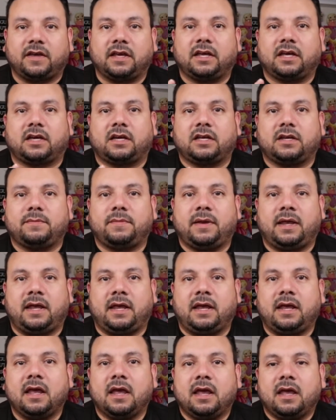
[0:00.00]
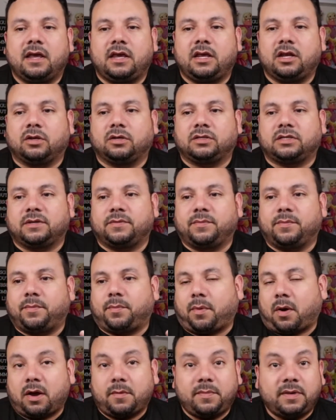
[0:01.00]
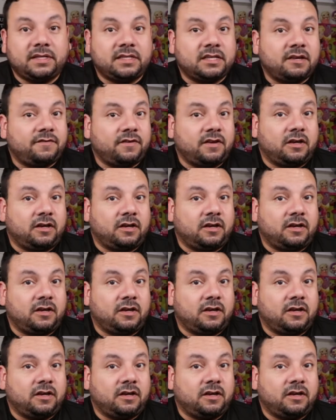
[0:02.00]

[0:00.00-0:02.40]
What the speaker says: It can be, some Barbie stuff.